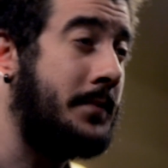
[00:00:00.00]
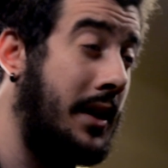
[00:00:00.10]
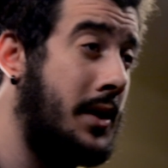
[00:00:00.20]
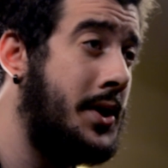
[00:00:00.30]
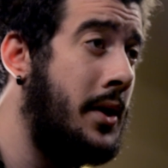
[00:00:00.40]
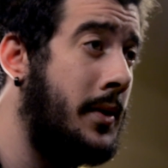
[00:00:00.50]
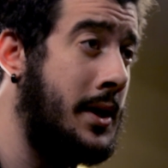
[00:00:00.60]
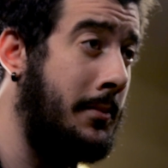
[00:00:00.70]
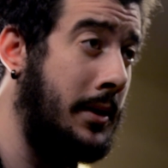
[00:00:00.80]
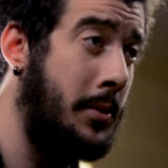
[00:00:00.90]
let's hear
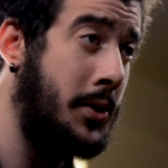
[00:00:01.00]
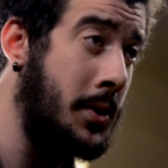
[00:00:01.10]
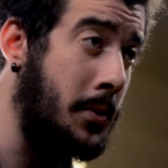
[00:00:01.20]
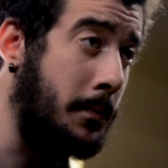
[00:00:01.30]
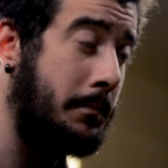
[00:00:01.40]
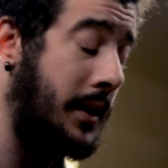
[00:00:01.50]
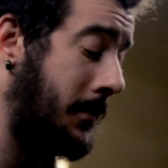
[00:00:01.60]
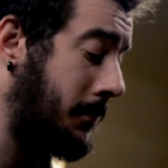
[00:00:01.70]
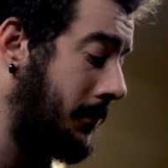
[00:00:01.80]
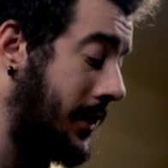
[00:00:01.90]
example number 2.
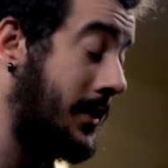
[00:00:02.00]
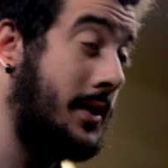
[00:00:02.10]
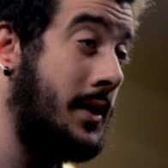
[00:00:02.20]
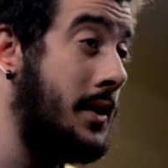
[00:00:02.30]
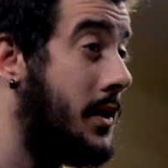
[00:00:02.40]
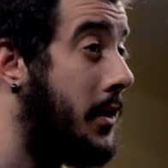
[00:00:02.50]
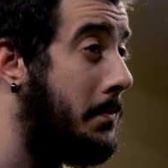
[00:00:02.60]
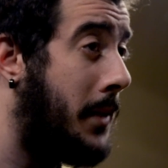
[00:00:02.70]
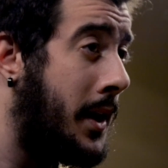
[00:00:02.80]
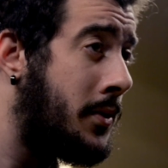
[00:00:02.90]
I'm in C
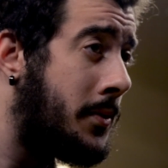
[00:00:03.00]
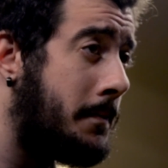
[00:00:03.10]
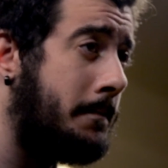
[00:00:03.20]
sharp minor,